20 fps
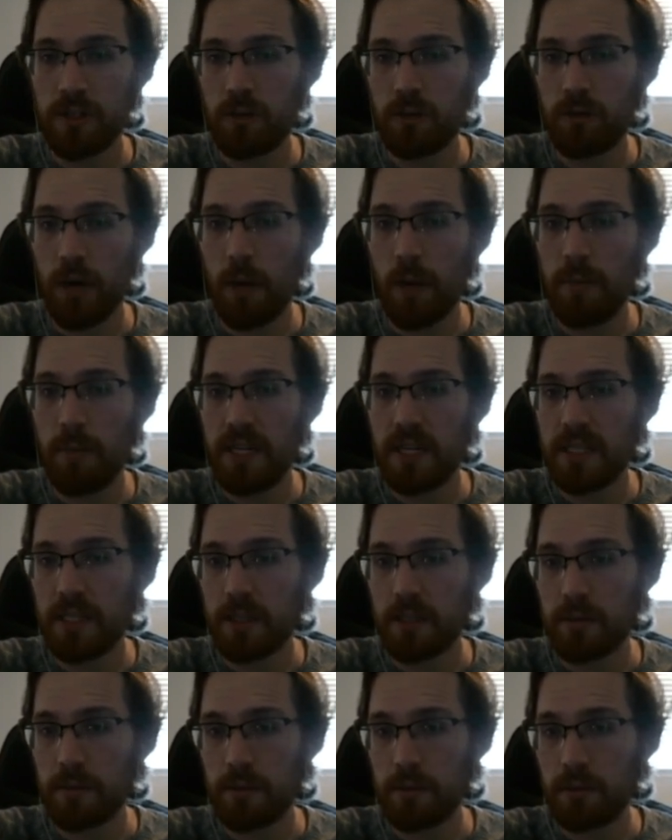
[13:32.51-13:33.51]
Grubbin is
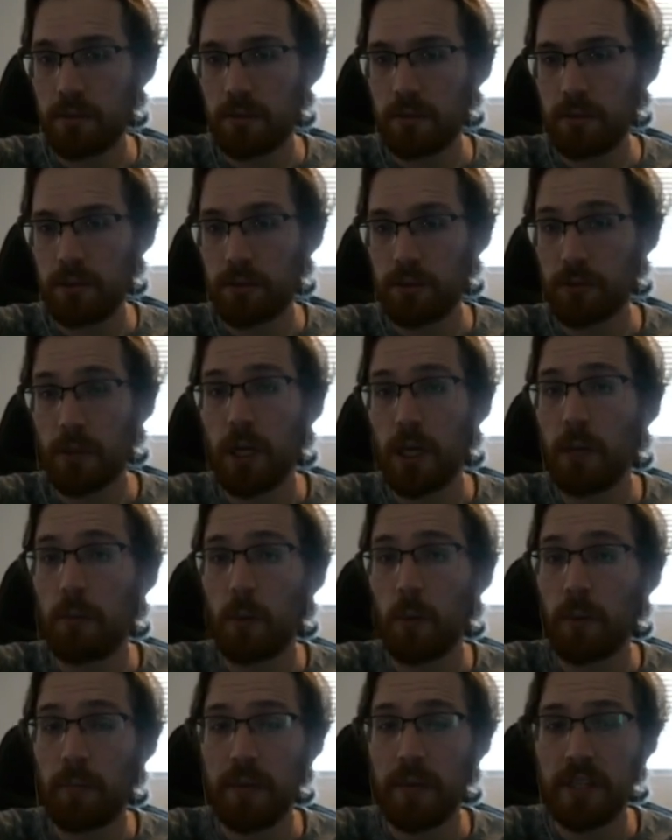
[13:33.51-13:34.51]
a grub
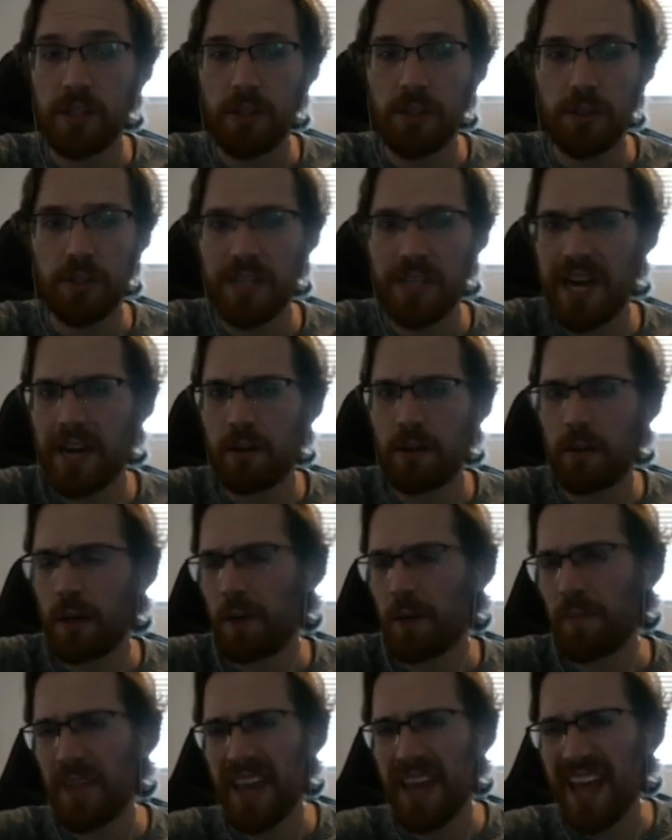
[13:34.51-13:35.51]
with pinchers. I don't
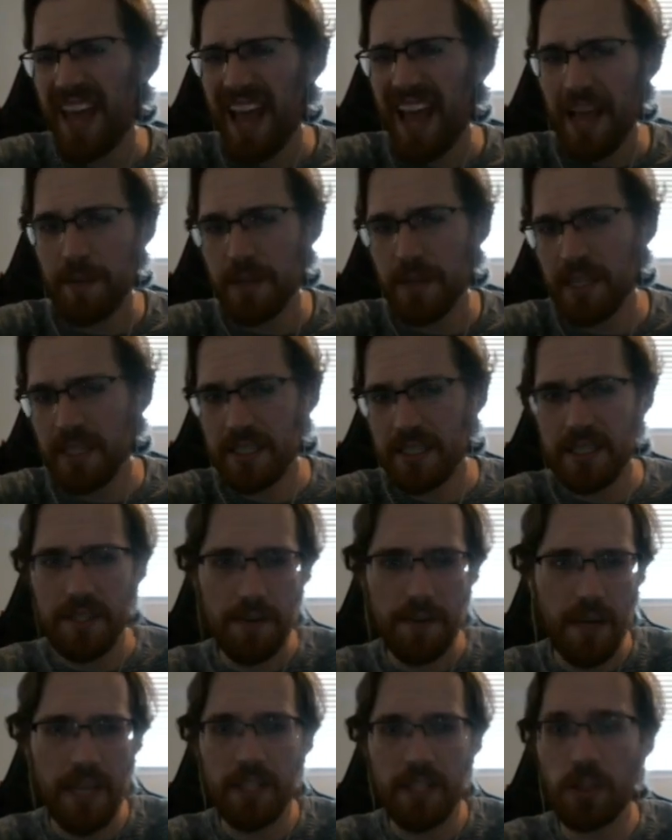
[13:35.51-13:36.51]
know.
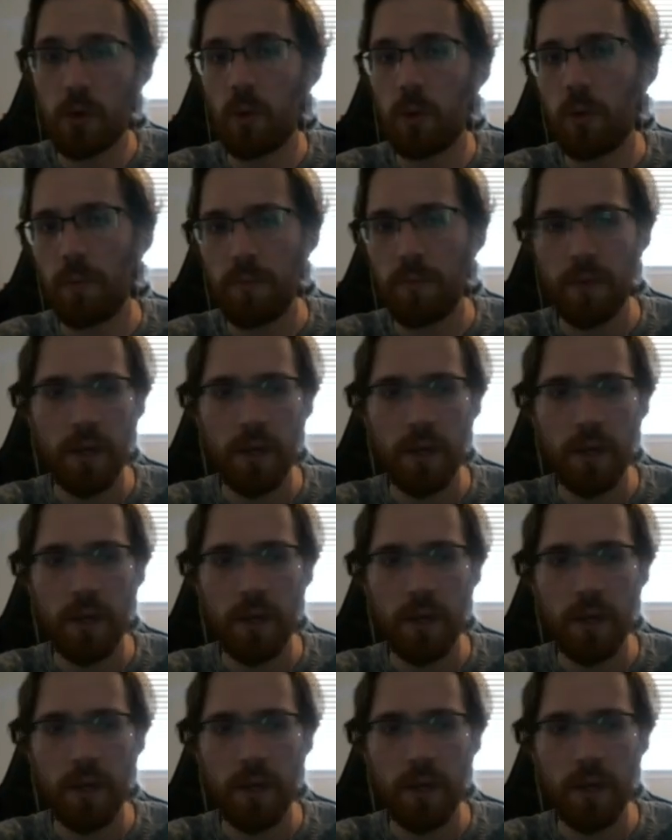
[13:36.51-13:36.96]
It's cool.